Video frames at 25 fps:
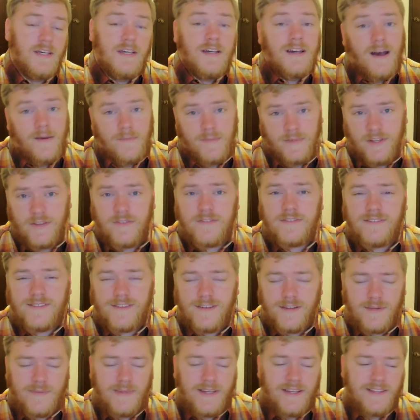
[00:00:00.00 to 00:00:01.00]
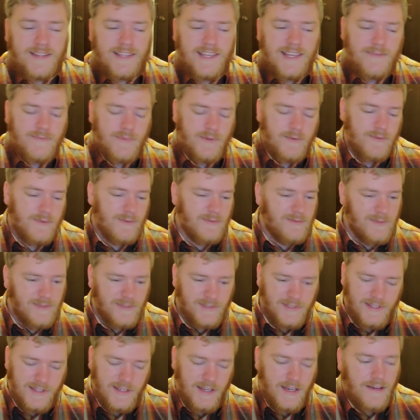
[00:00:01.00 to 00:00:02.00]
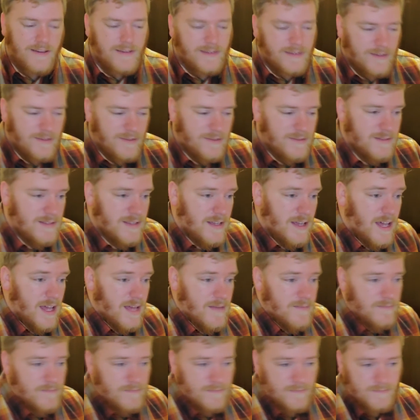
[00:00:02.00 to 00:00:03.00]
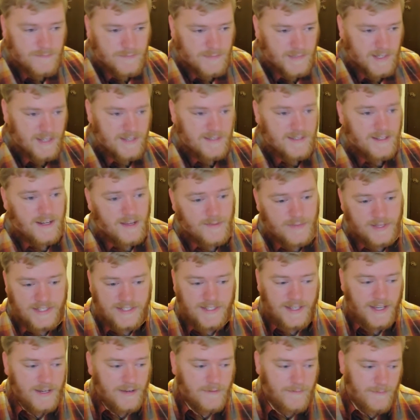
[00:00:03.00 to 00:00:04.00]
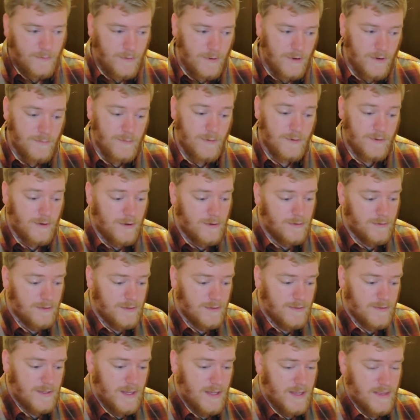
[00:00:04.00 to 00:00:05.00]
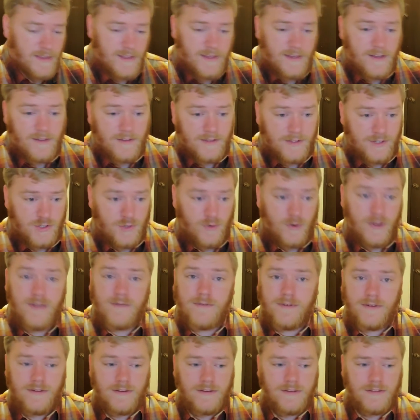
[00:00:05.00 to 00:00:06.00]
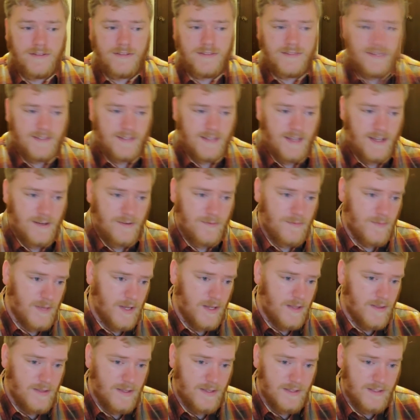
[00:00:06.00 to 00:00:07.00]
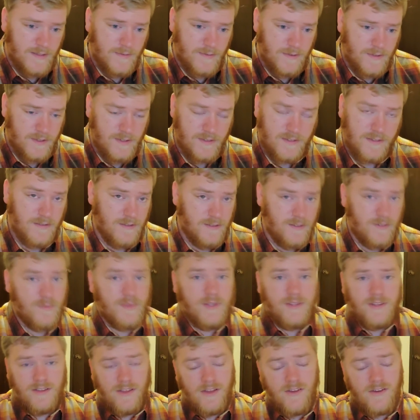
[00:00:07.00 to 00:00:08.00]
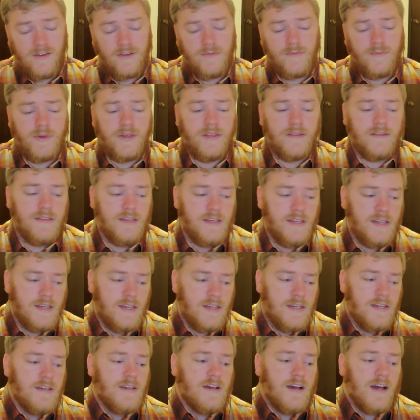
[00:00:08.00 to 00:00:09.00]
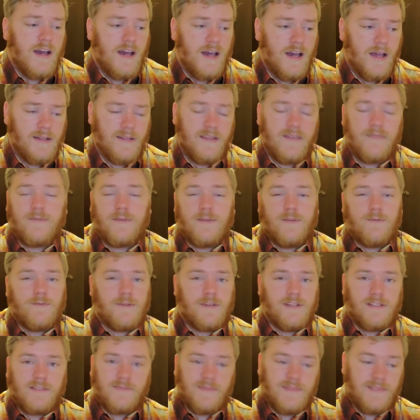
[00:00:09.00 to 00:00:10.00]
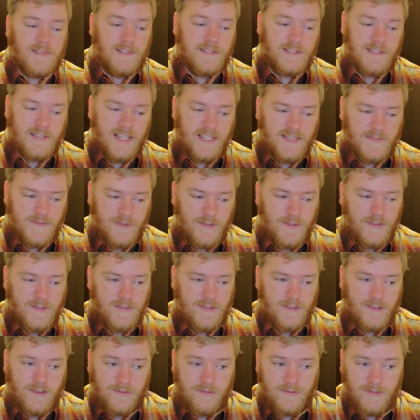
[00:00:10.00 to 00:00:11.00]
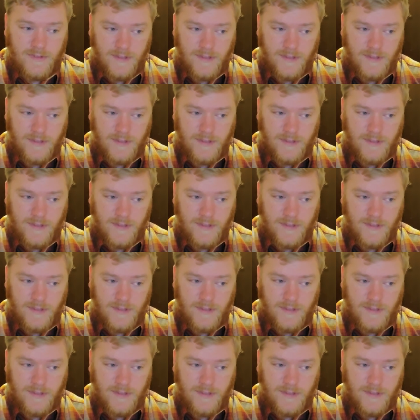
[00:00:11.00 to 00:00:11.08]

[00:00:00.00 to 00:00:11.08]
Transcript: I'm a little concerned about that, but we'll see how it goes. I'm, like I said, I'm excited for it regardless. I think I'll enjoy it regardless because I don't mind things if it's just a little bit long, but I, definitely want it to be successful. So